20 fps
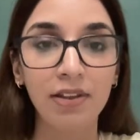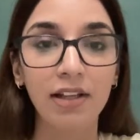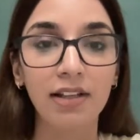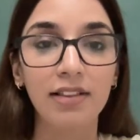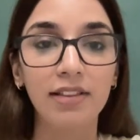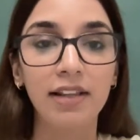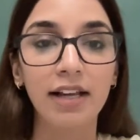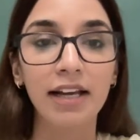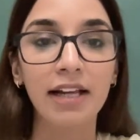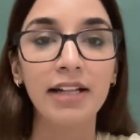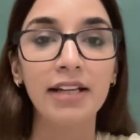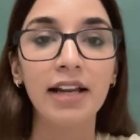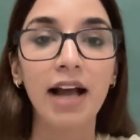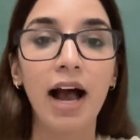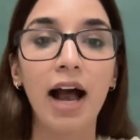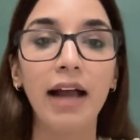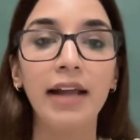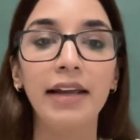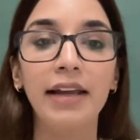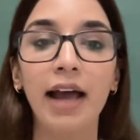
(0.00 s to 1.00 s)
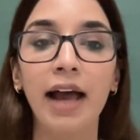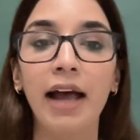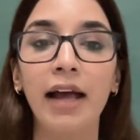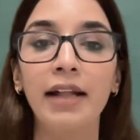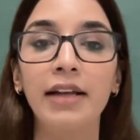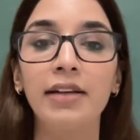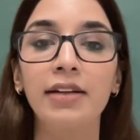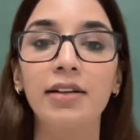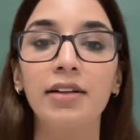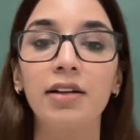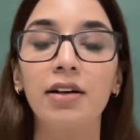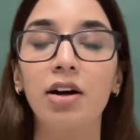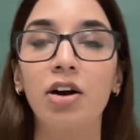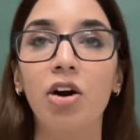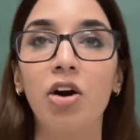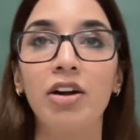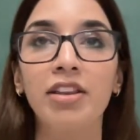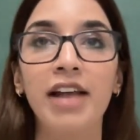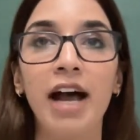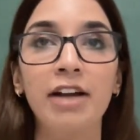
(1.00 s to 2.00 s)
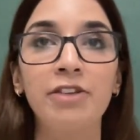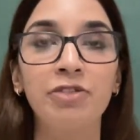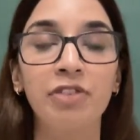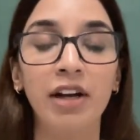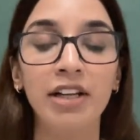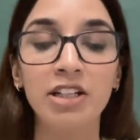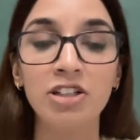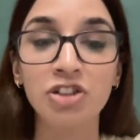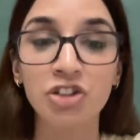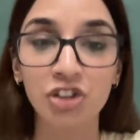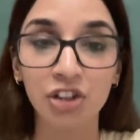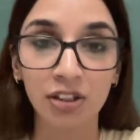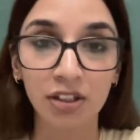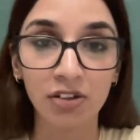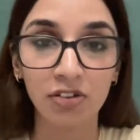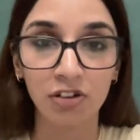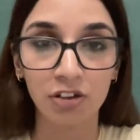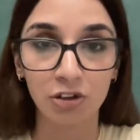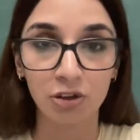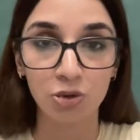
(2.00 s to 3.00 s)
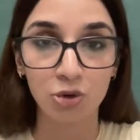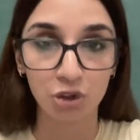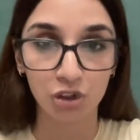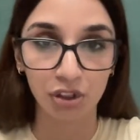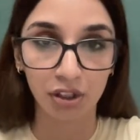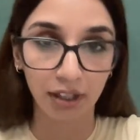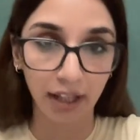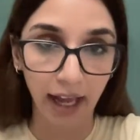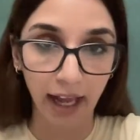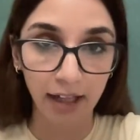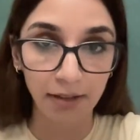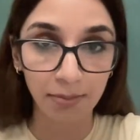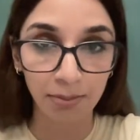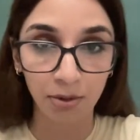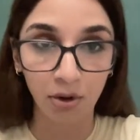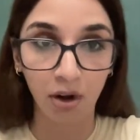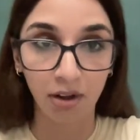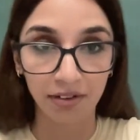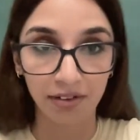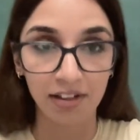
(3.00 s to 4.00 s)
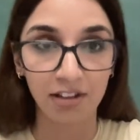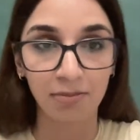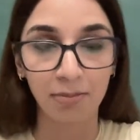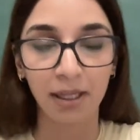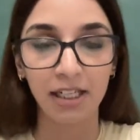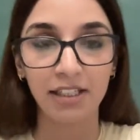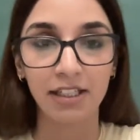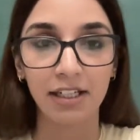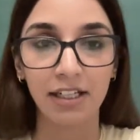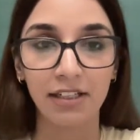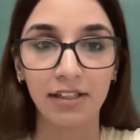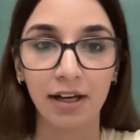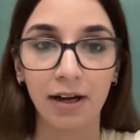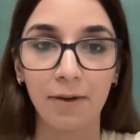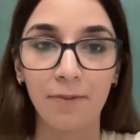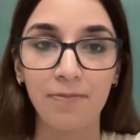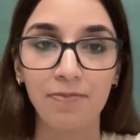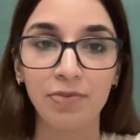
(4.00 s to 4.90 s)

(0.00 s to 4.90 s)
then I can, or that financial institution can process my data.